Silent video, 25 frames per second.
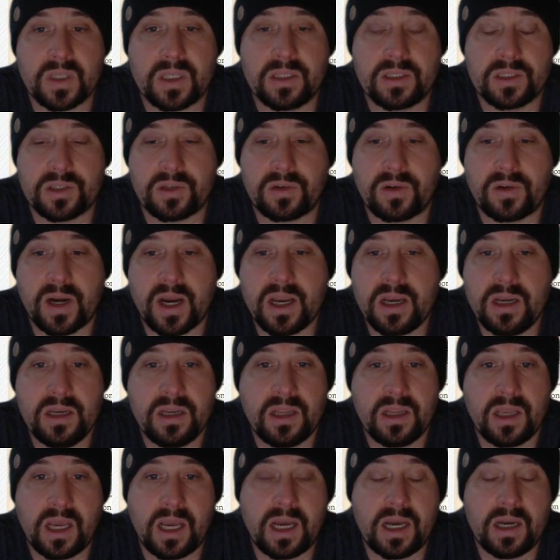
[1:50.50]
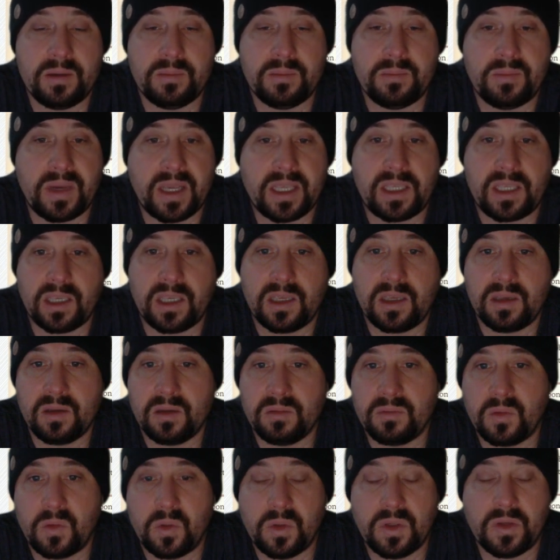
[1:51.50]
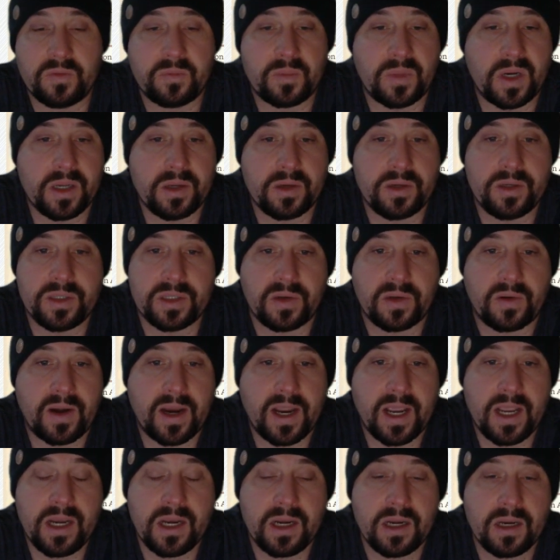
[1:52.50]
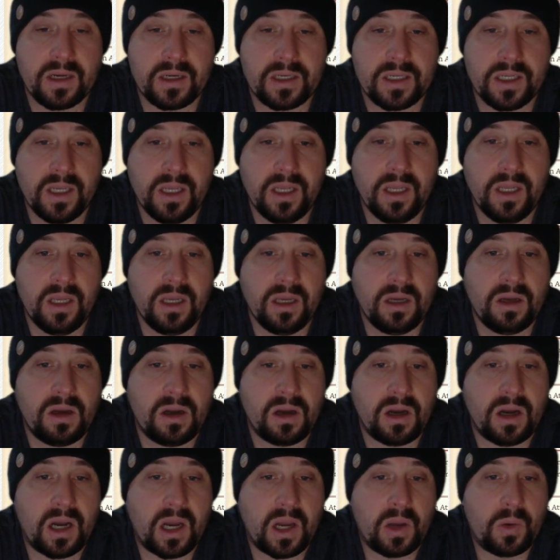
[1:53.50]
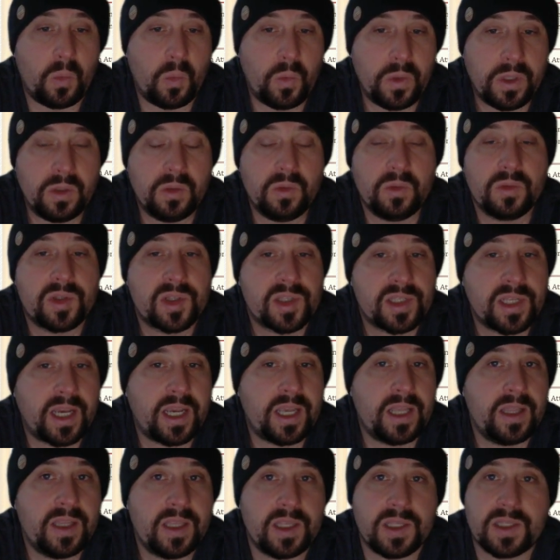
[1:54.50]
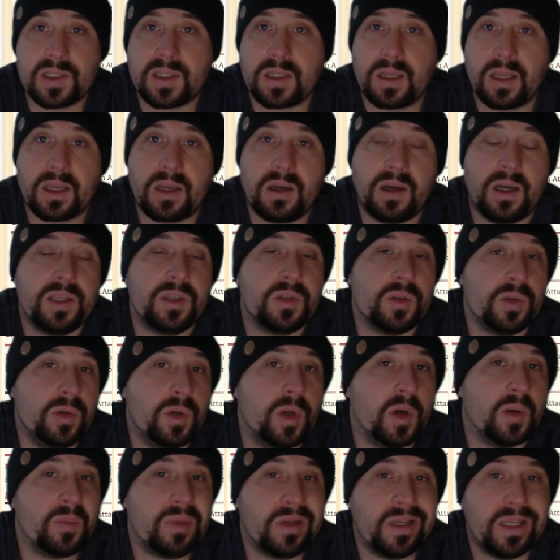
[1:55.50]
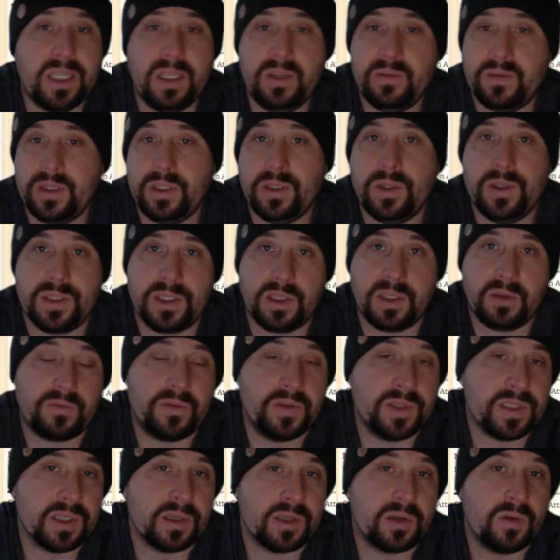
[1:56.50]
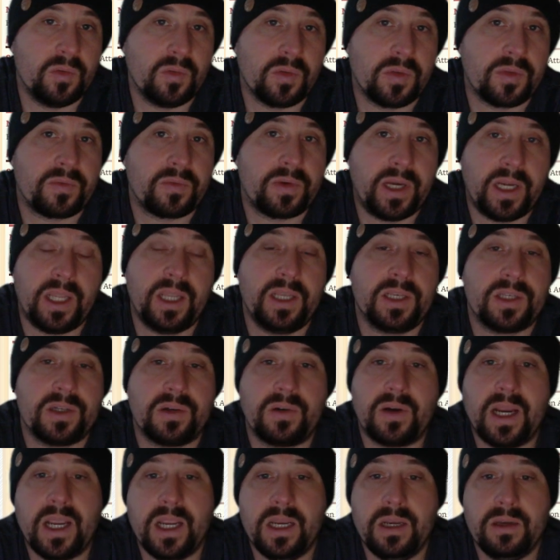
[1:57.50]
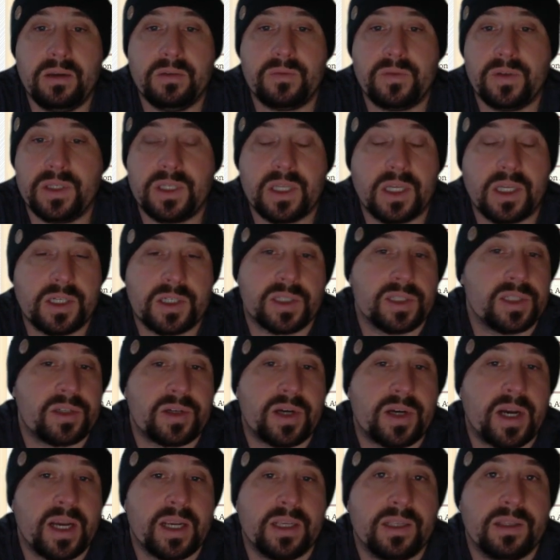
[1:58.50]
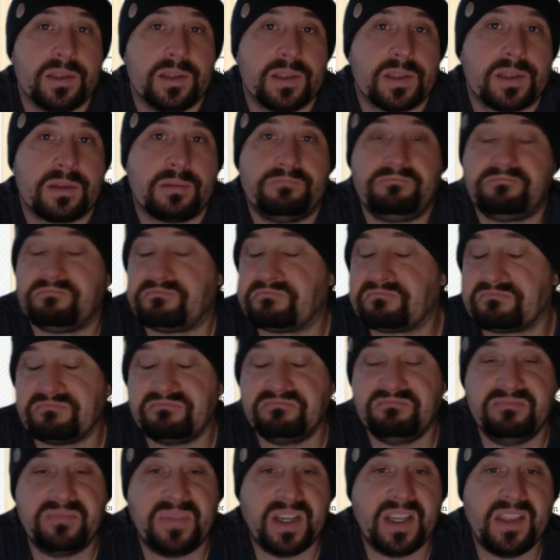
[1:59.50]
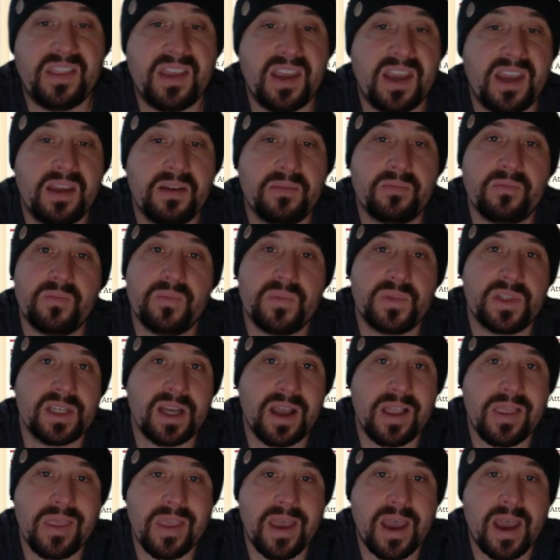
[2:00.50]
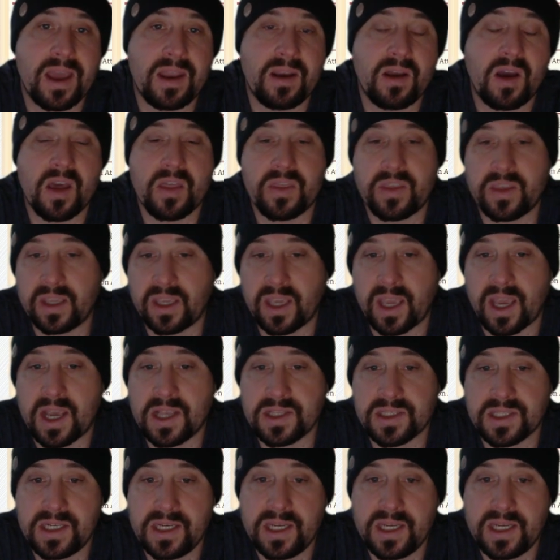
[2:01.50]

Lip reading: terrain, making all of my own terrain. And I will say this, like, I do not believe in using physical 3D terrain for Dungeons & Dragons. Been there, done that. I think it has a